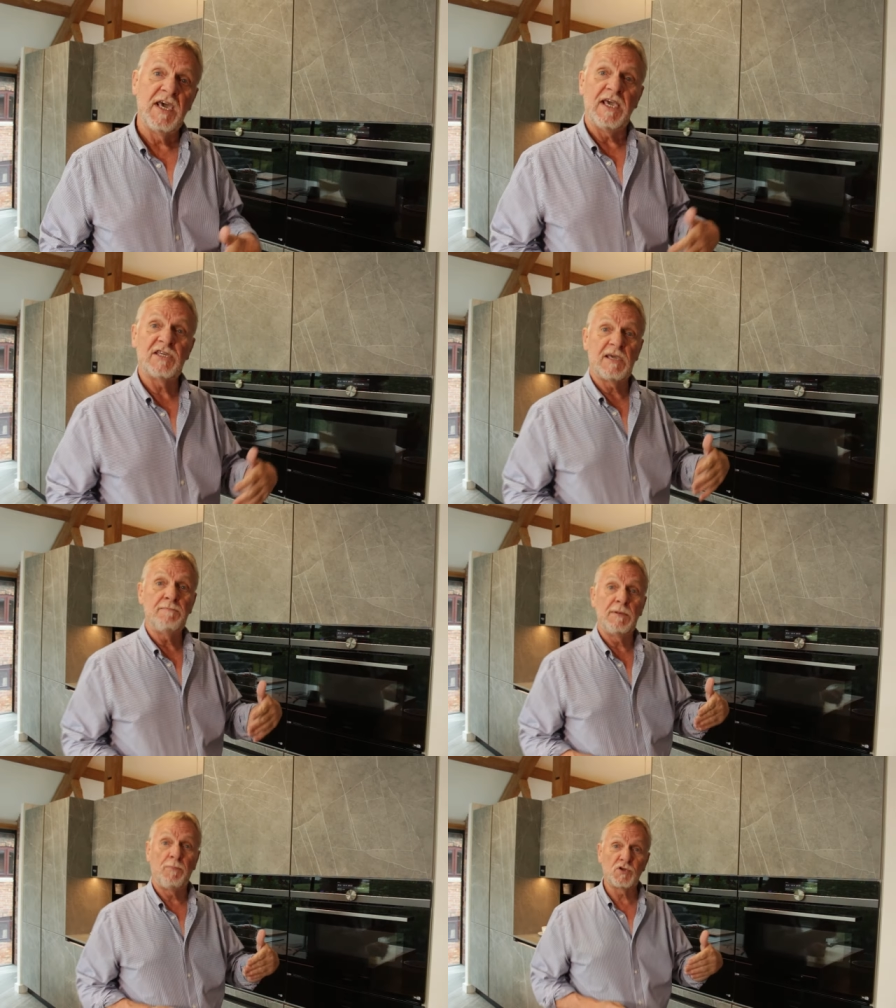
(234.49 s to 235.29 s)
is
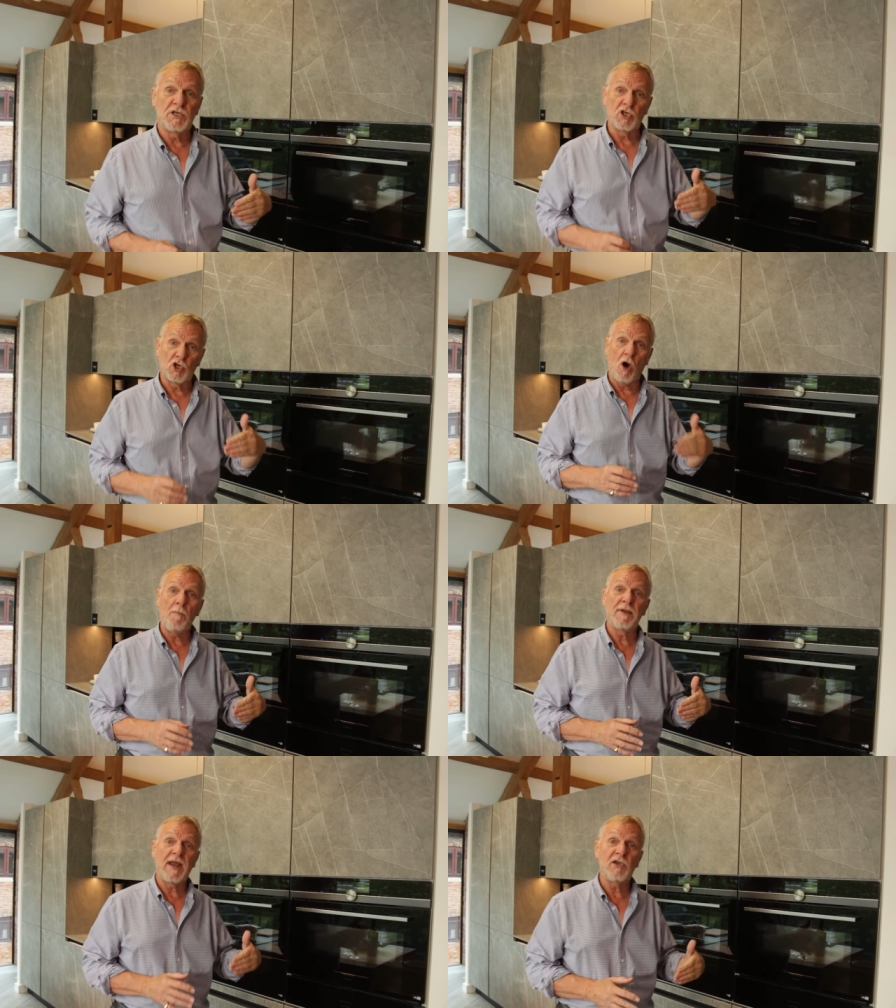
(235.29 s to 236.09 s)
simply putting the
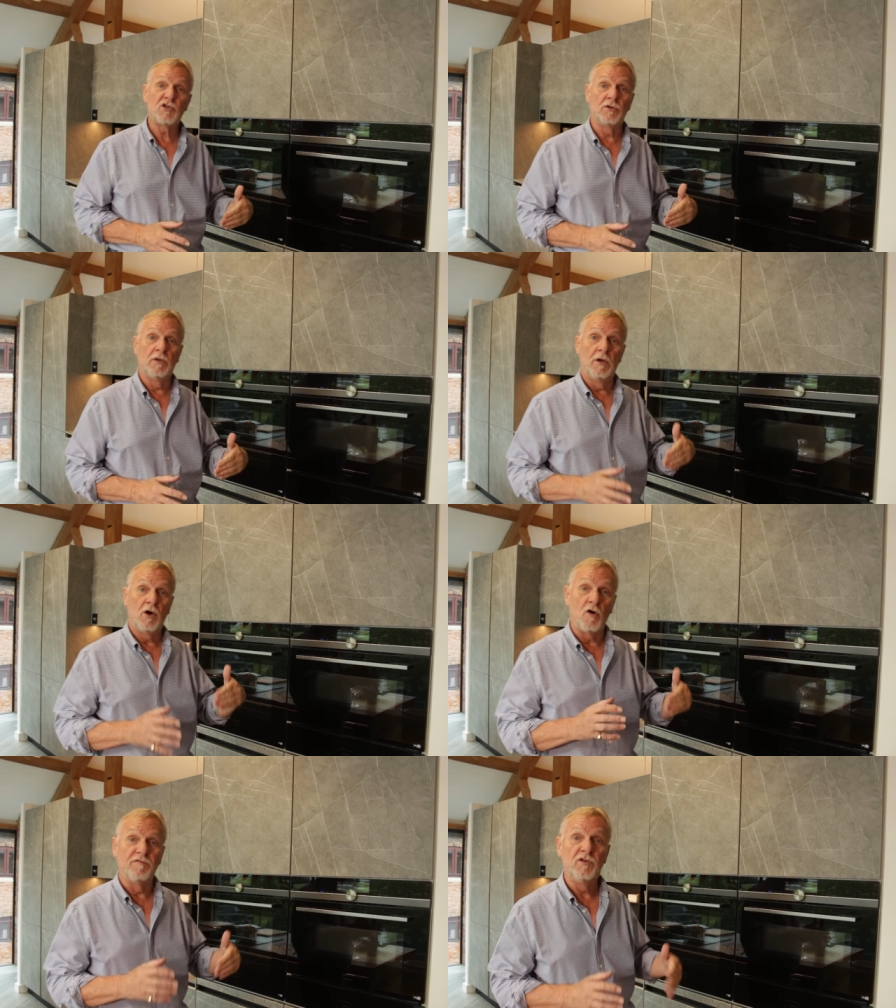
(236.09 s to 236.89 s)
combination
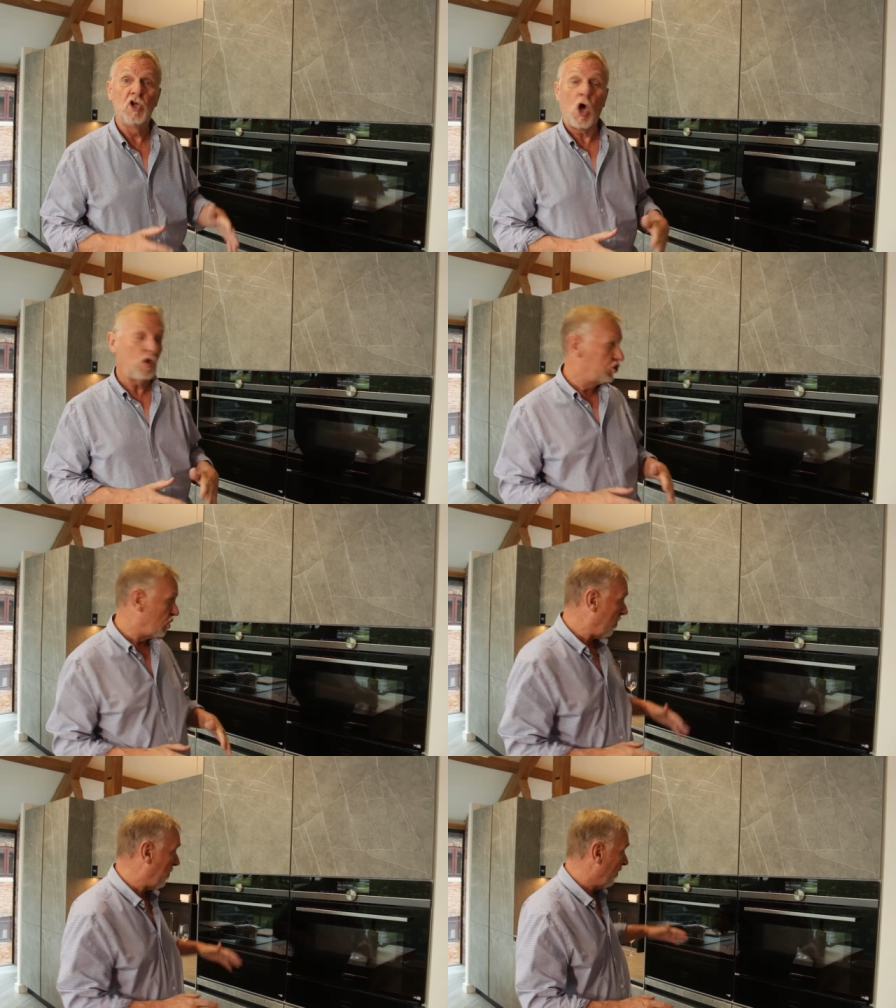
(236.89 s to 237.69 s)
oven on
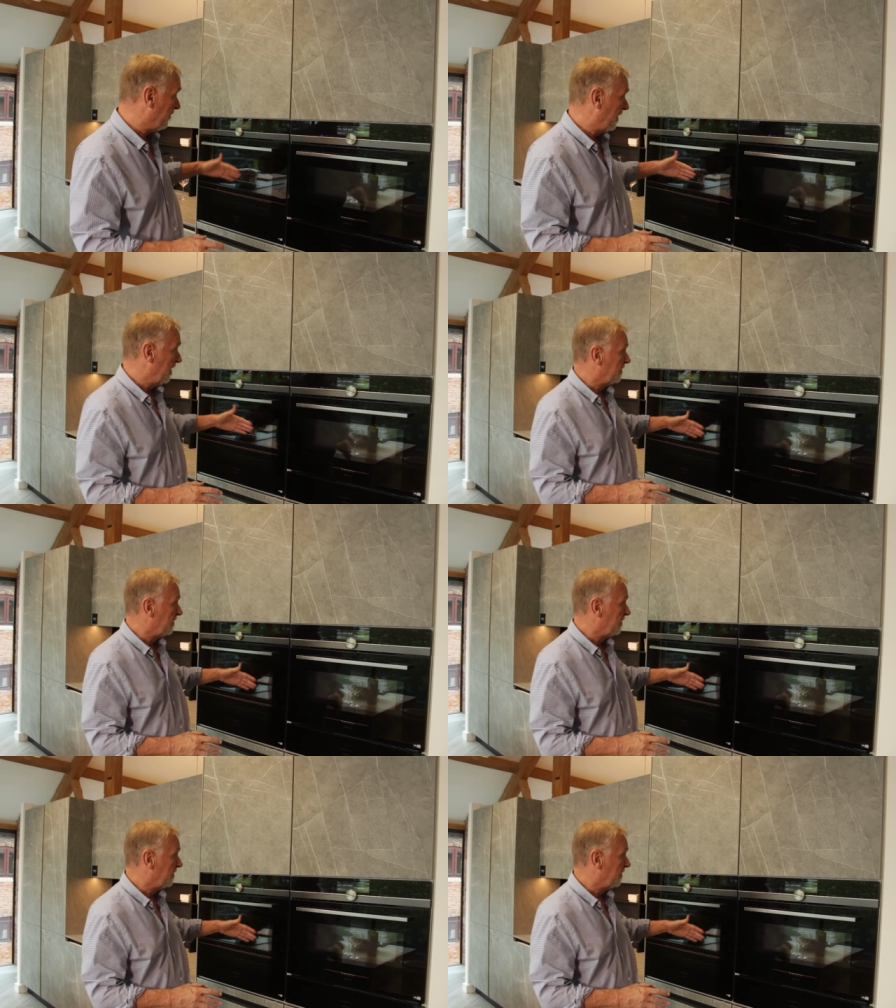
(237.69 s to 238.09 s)
top of